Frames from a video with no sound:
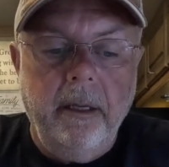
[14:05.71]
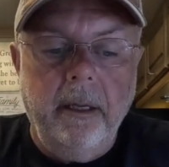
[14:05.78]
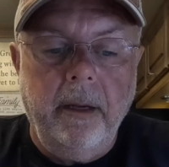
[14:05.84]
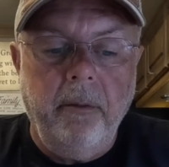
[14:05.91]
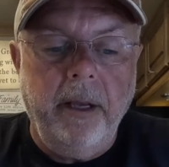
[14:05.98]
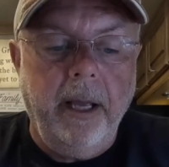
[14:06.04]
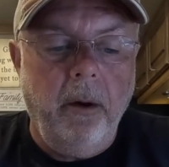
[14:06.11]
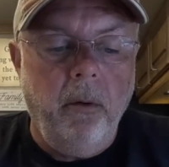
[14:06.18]
And
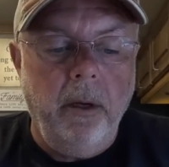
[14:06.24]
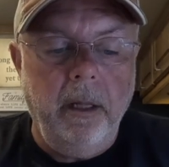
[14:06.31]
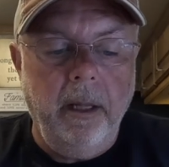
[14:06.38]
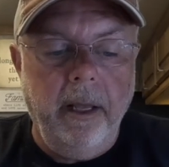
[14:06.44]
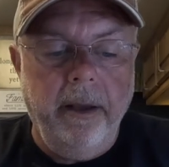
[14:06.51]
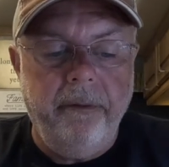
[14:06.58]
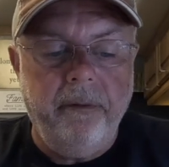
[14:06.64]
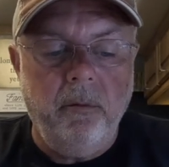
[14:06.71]
we got what
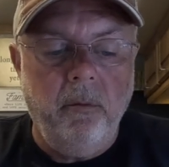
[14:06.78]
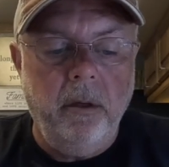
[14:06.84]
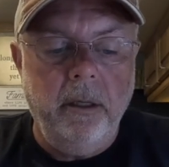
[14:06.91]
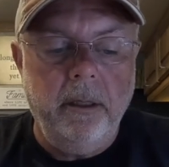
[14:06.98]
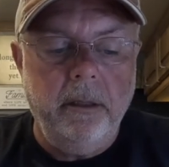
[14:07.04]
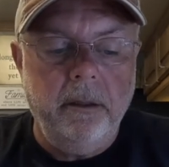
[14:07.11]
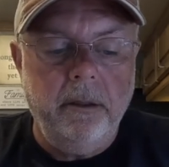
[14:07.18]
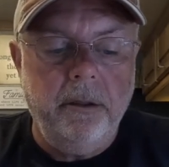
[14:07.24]
left?
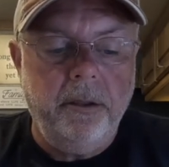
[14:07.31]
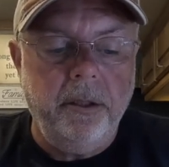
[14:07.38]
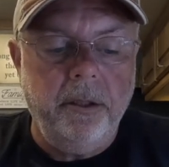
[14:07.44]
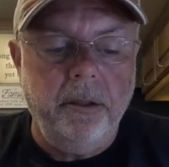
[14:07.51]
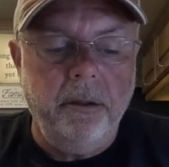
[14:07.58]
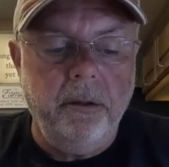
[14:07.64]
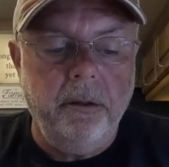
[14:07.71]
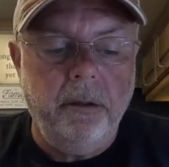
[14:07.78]
1,
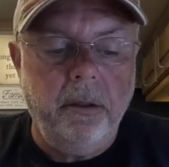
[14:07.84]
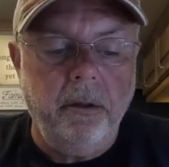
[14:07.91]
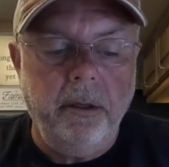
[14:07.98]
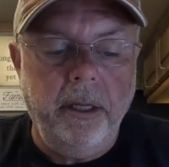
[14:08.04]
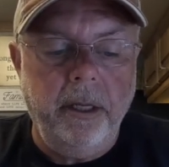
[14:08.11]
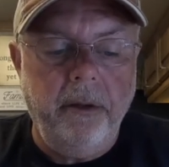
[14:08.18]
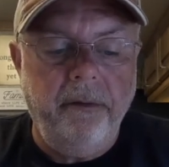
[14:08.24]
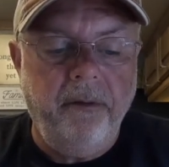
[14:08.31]
2,
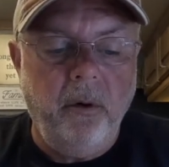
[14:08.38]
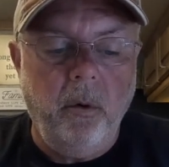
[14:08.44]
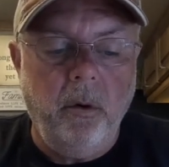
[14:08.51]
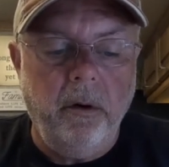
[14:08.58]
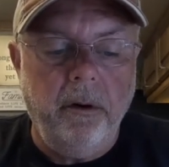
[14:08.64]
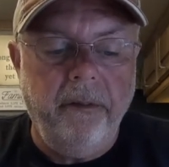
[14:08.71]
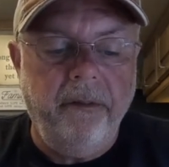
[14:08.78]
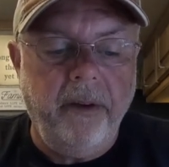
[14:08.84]
3,
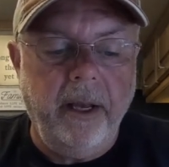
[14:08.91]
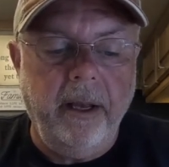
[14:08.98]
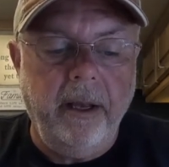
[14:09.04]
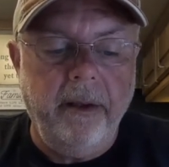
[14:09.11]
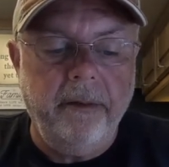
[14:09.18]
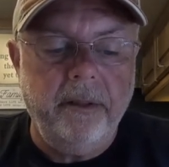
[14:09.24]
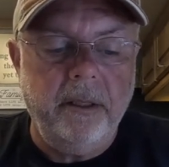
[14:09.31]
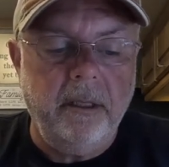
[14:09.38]
4,
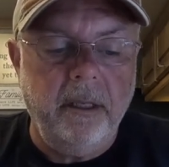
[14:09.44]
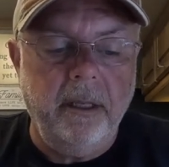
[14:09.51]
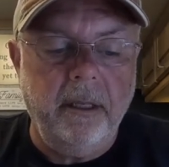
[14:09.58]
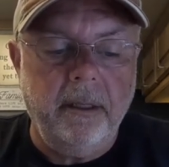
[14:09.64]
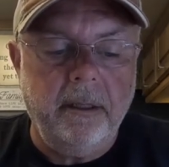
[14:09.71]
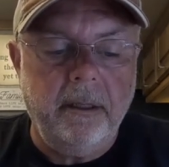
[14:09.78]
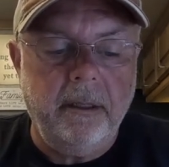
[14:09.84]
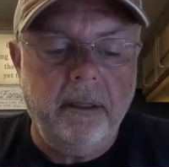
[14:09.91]
5,
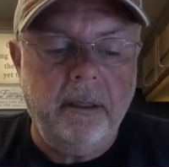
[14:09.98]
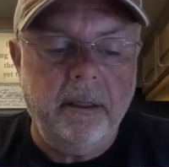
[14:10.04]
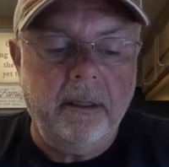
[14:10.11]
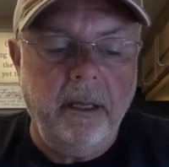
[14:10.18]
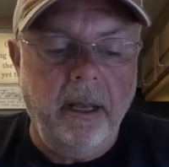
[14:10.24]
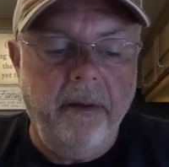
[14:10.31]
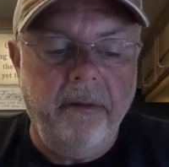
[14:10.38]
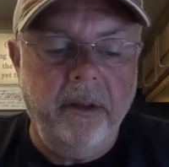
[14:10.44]
6,
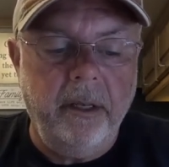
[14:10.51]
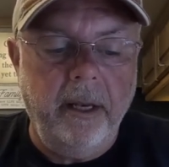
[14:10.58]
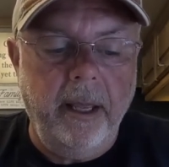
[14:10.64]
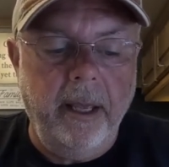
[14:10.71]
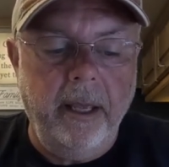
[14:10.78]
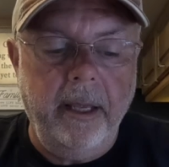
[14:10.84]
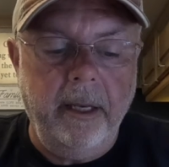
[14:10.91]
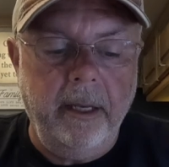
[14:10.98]
7,
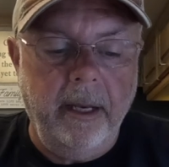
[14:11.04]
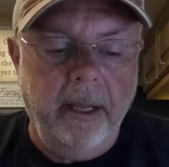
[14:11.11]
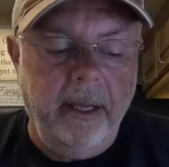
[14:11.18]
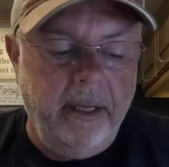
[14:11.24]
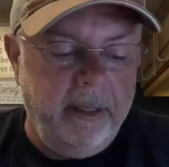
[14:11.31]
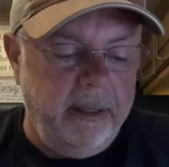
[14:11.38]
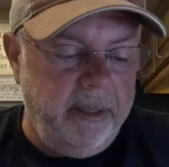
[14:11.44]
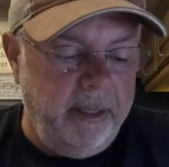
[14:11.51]
8,
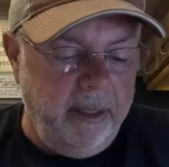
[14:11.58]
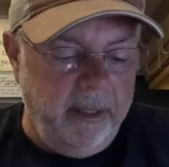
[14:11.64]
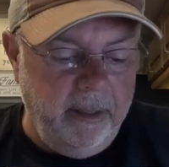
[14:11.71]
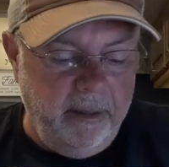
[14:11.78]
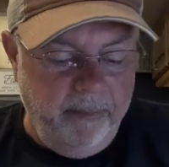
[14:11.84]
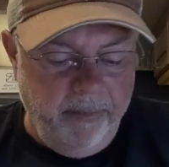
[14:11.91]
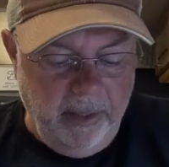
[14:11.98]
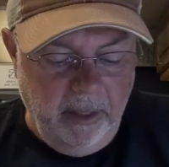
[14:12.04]
9, 10.